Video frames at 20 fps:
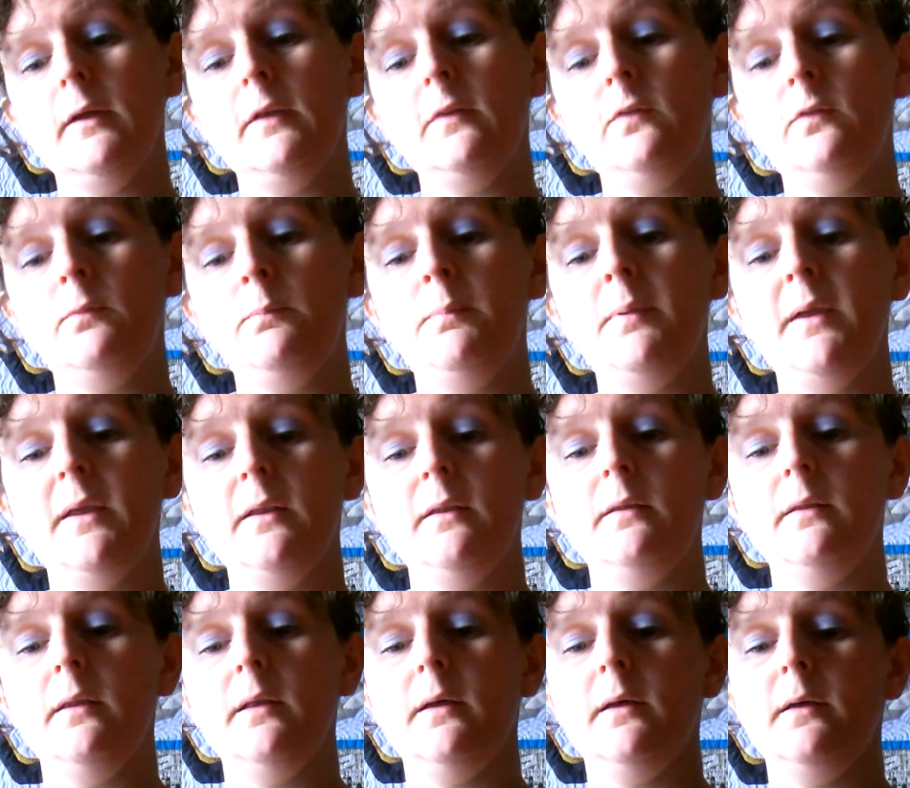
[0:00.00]
it's
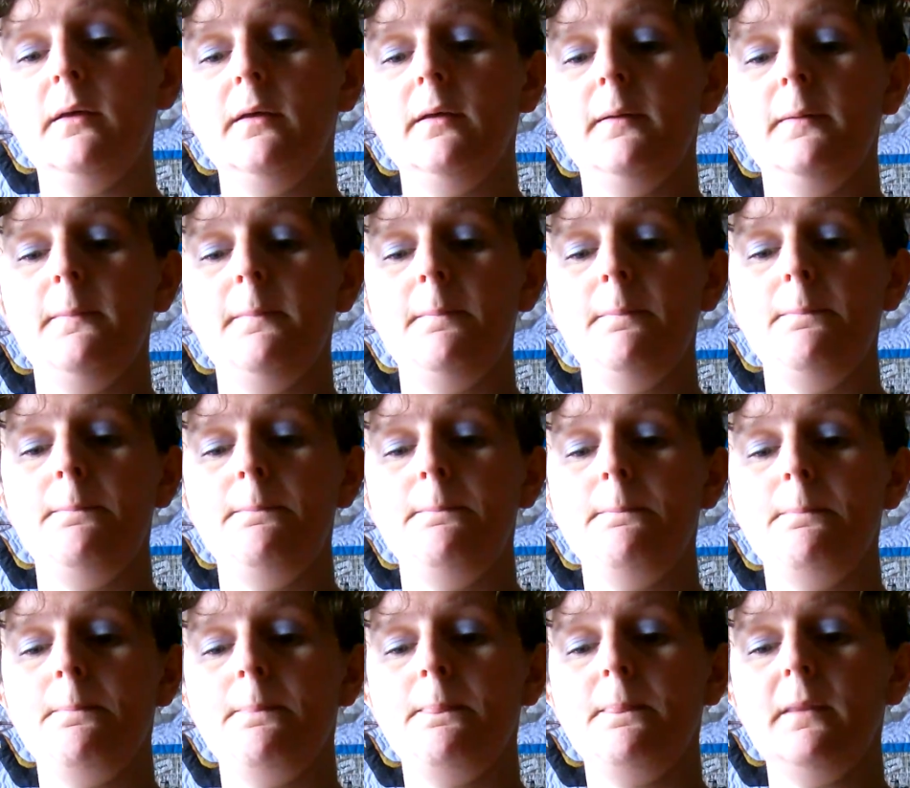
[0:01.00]
been
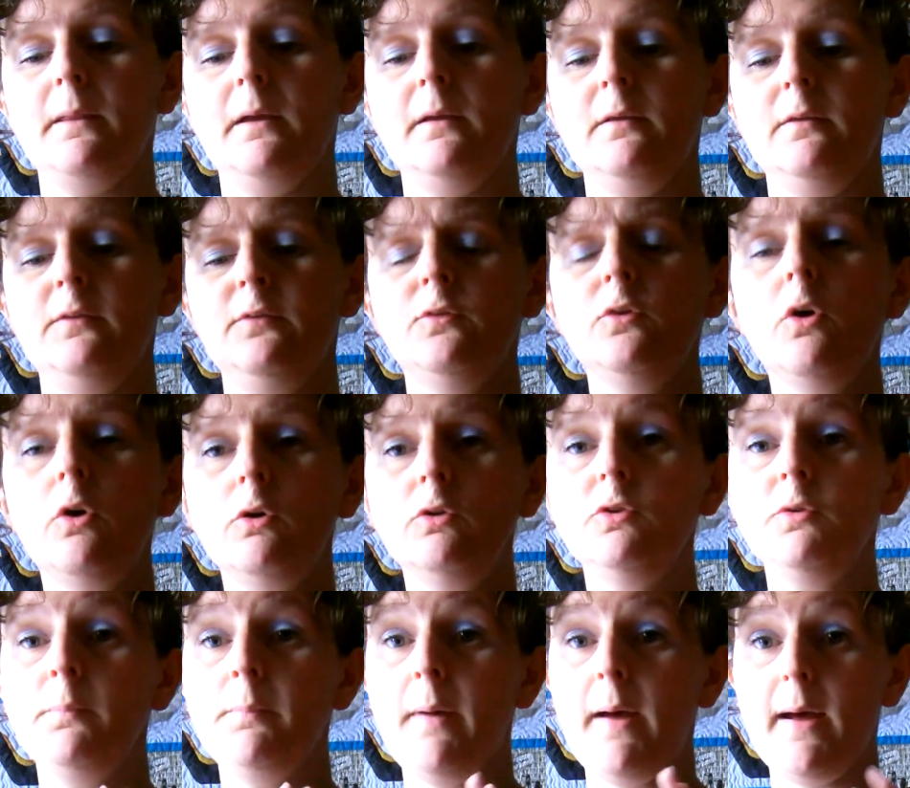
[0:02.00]

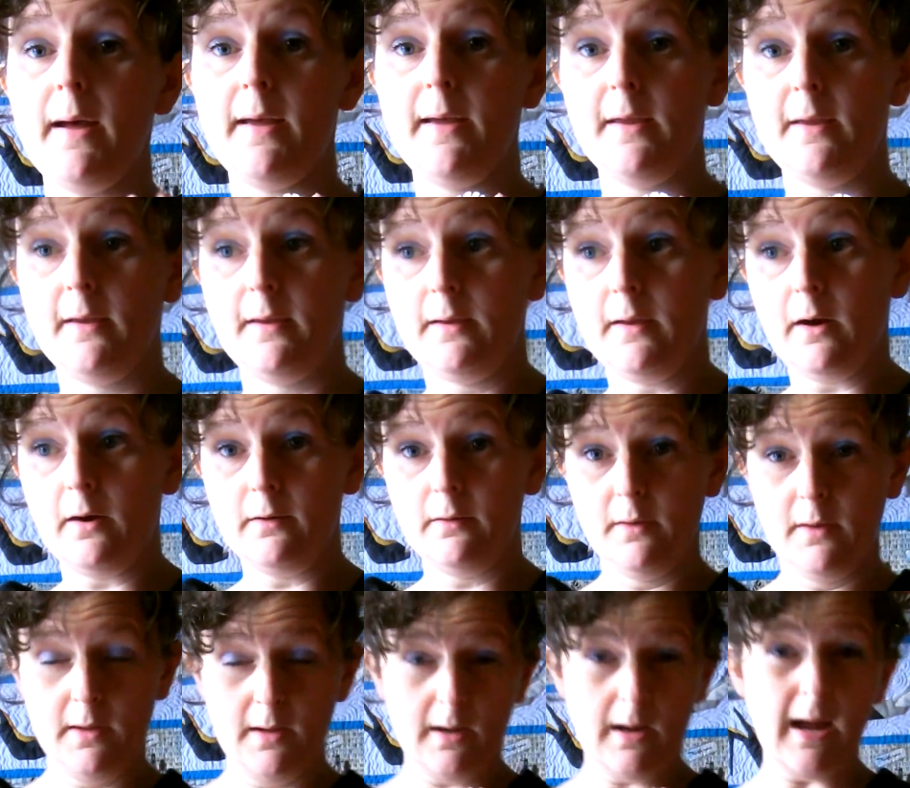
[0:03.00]
sold by
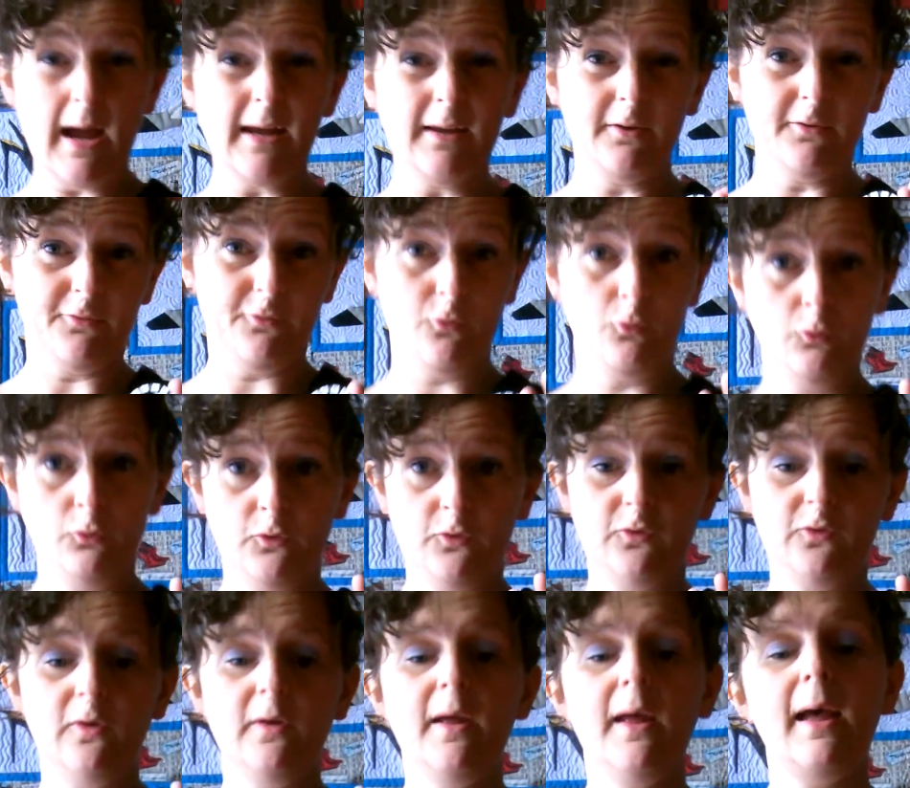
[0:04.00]

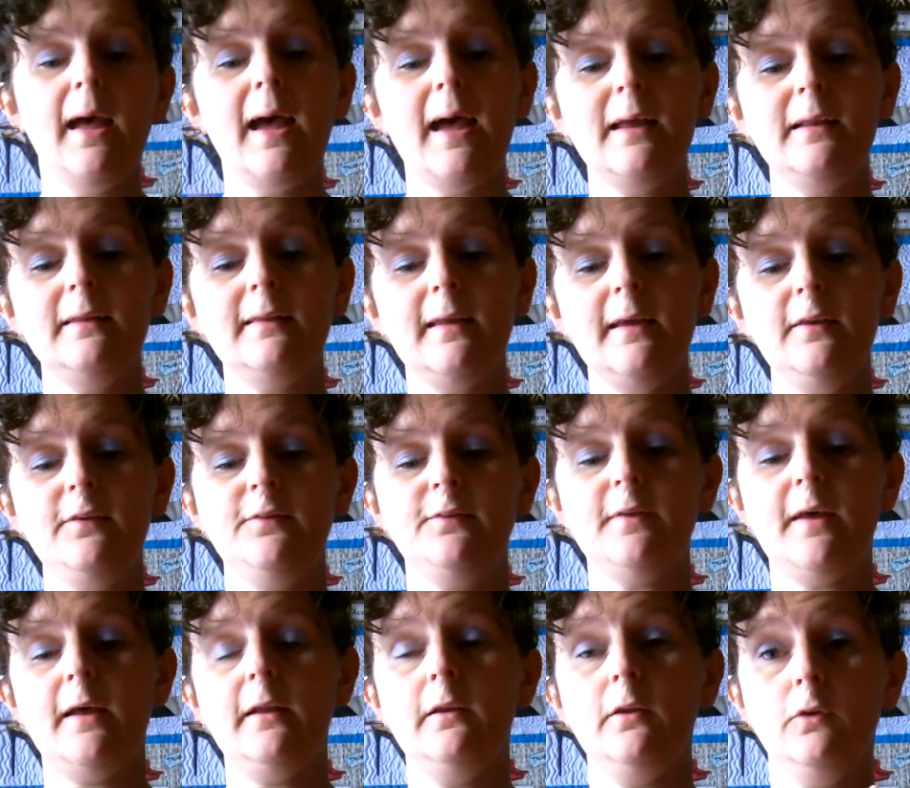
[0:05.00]
Adafruits, and they
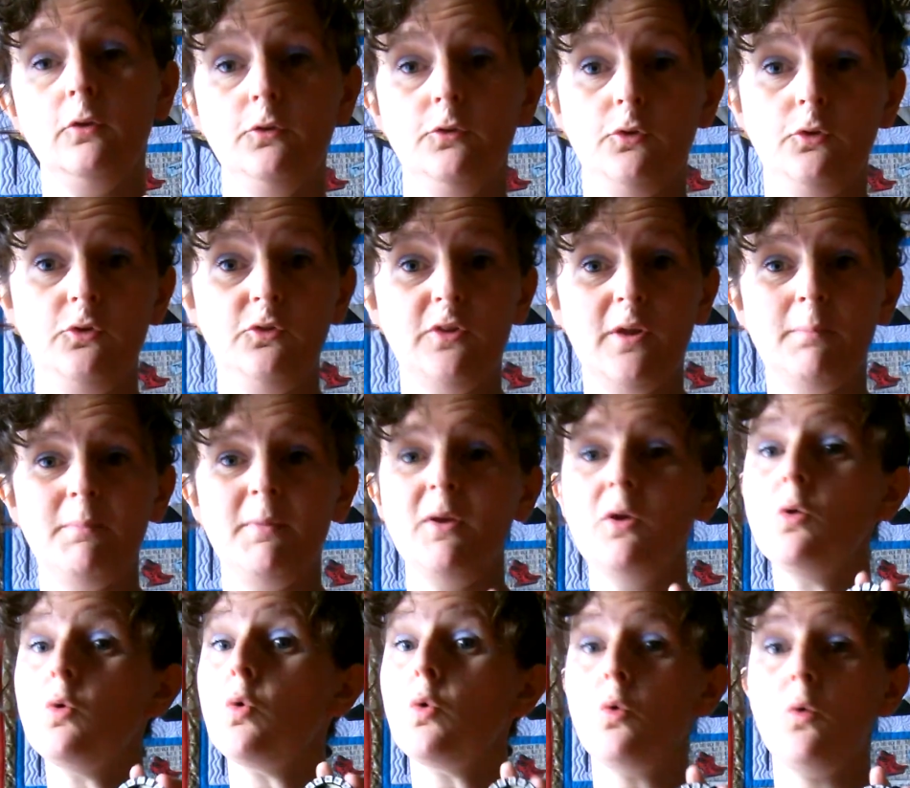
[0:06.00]
sell also some
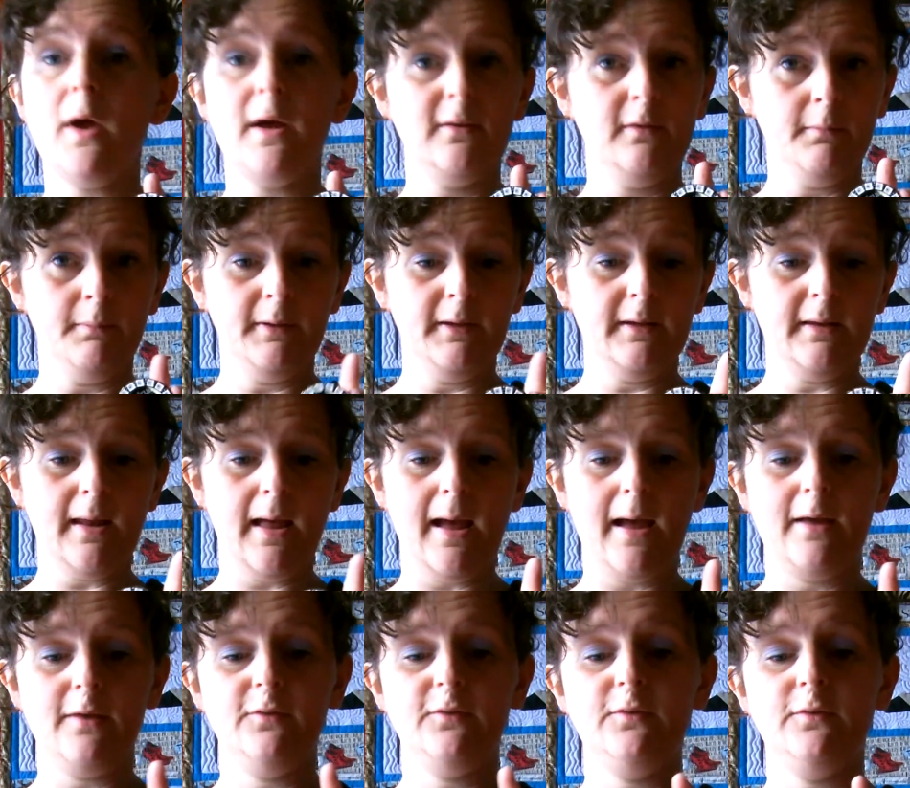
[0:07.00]
incredibly
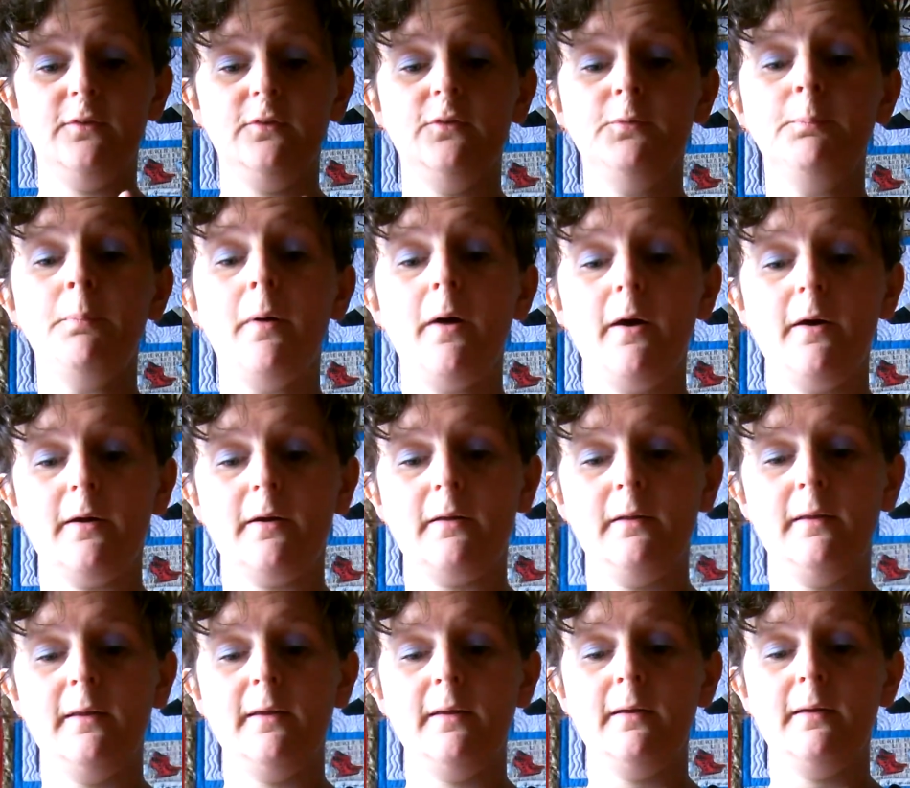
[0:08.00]
nice
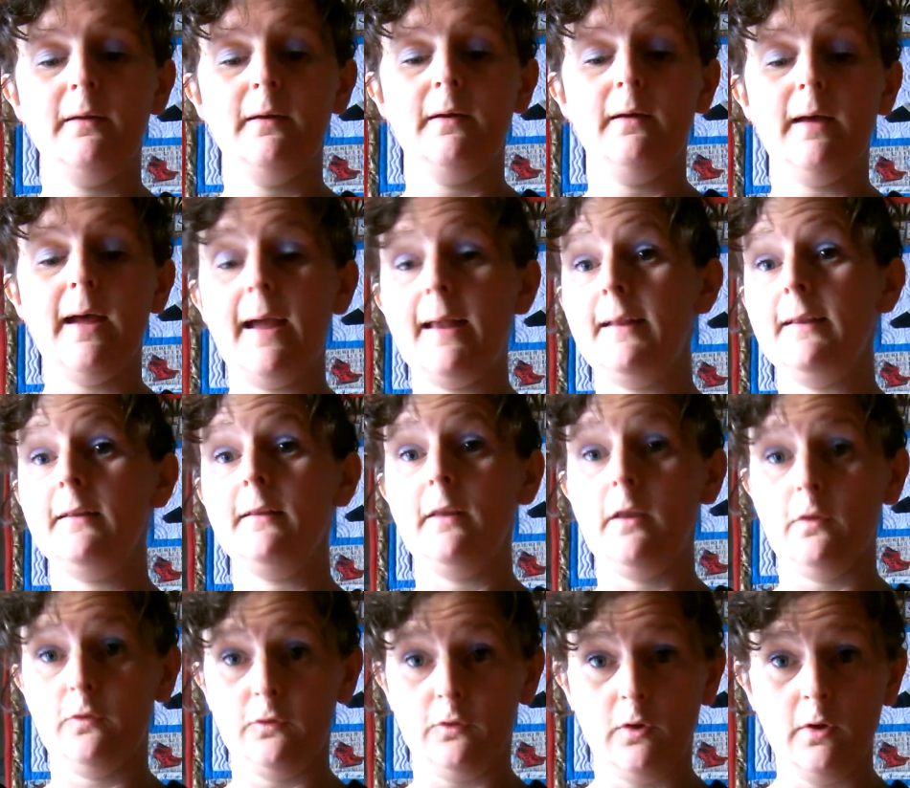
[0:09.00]
sparkling
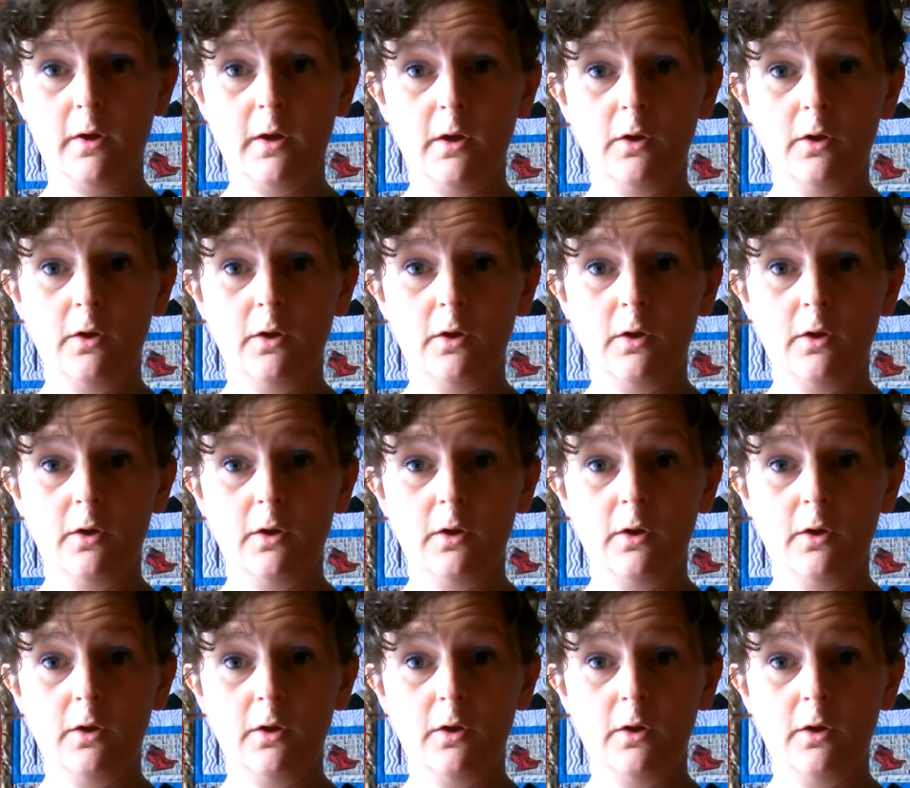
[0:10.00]
LEDs.